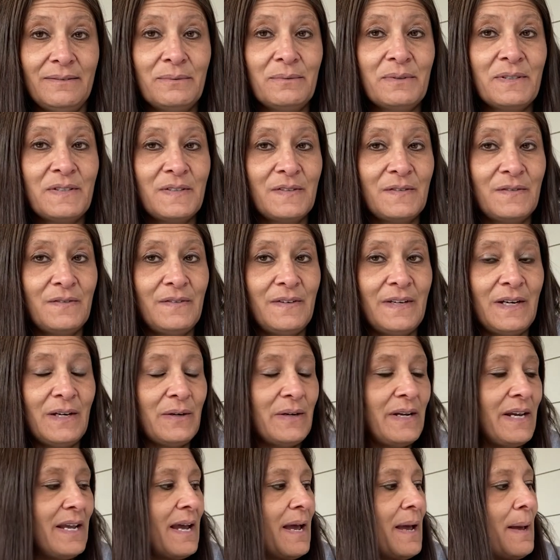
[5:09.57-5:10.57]
was
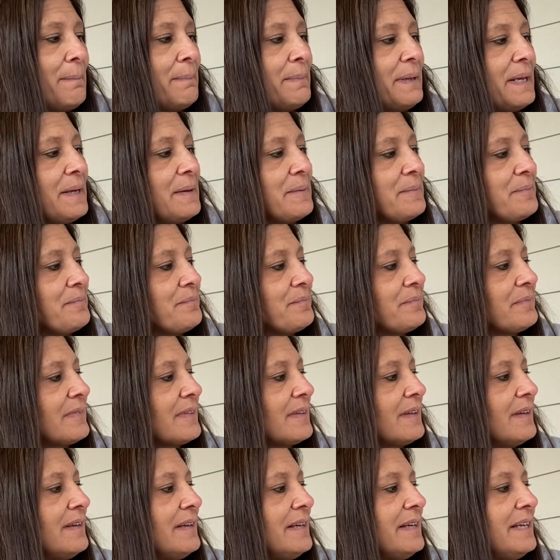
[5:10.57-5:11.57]
very happy.
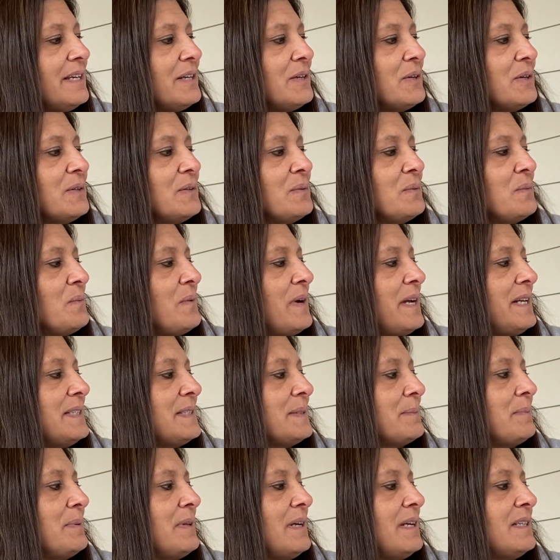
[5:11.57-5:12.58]
He couldn't wait
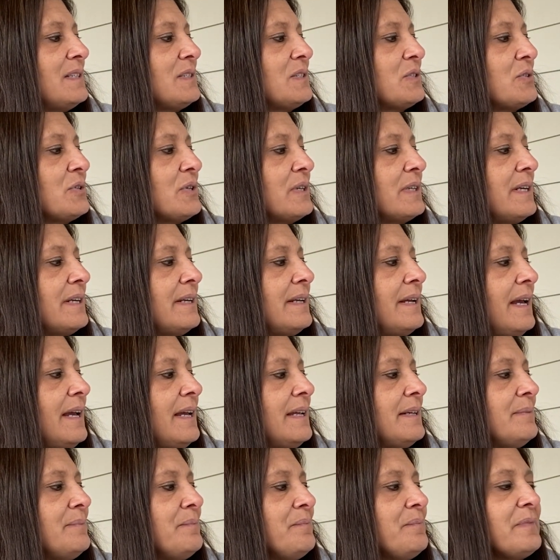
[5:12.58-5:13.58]
to play his trick
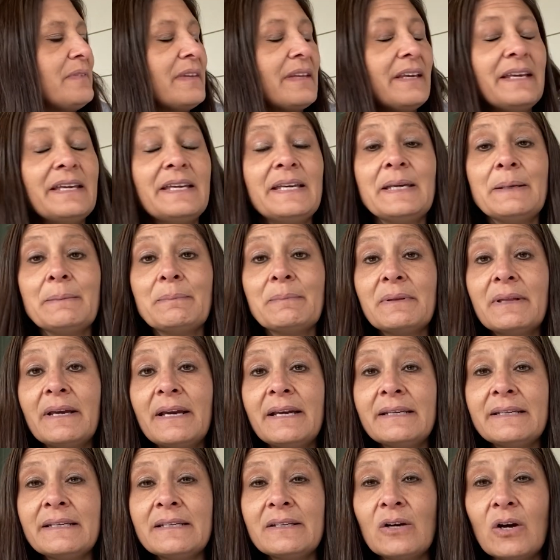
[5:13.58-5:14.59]
again. He
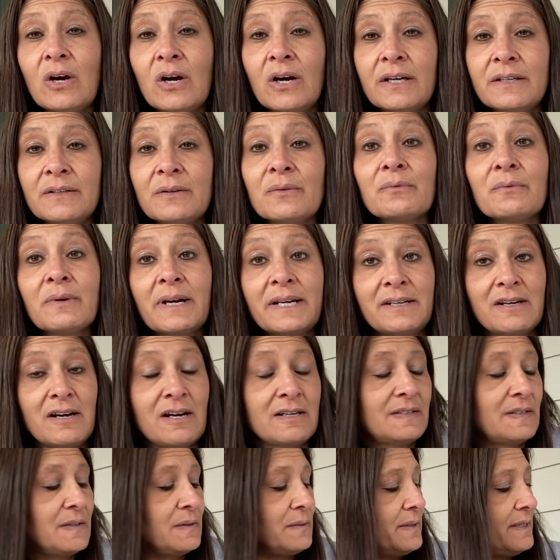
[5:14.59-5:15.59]
played it on
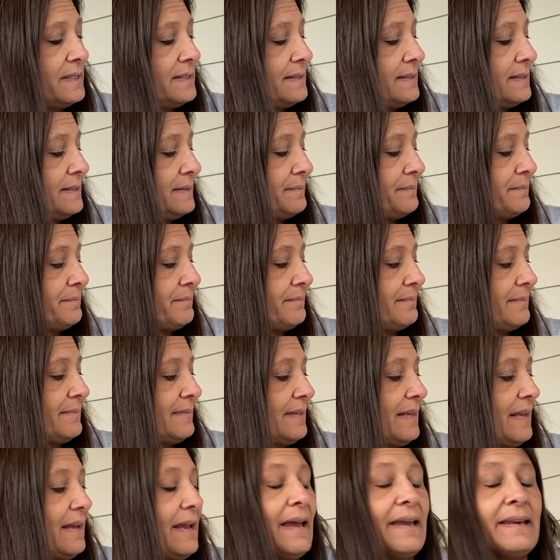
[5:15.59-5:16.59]
rhinoceros
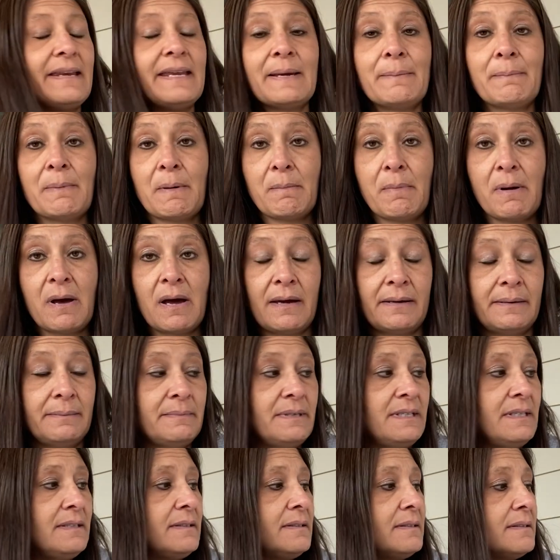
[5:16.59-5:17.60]
and
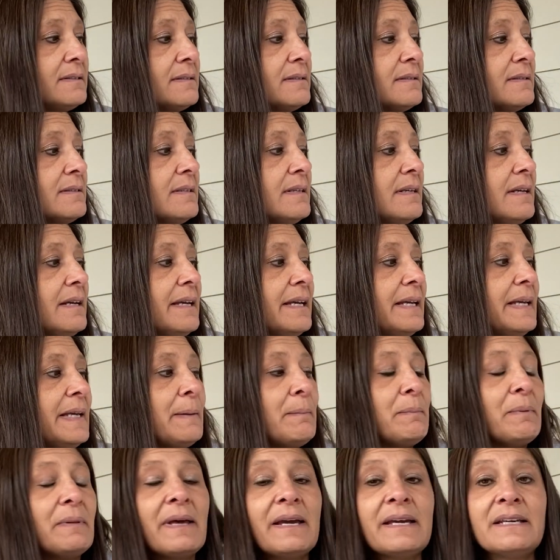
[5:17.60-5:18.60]
hippopotamus. He
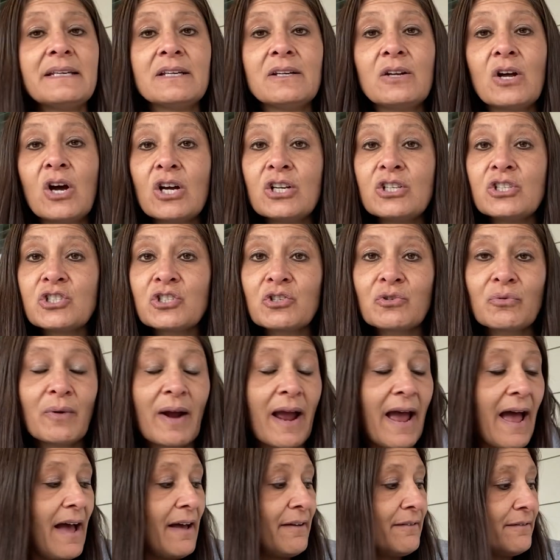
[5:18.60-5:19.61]
played it on
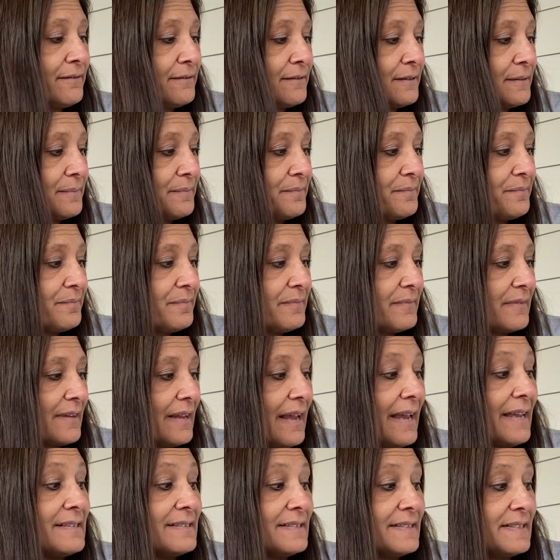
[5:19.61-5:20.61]
giraffe
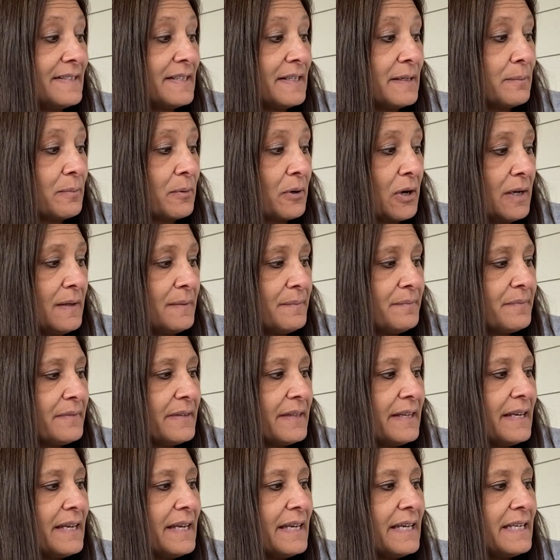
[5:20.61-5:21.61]
and zebra.
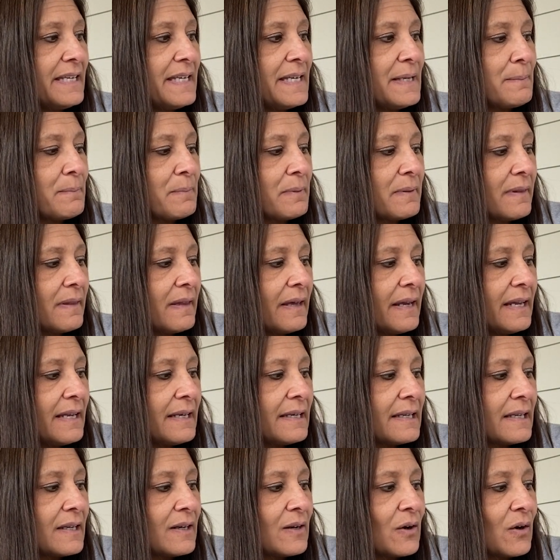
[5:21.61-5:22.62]
He
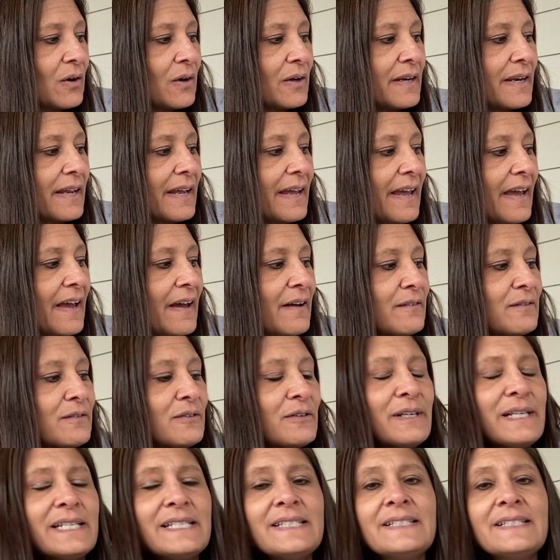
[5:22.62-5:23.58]
played it on every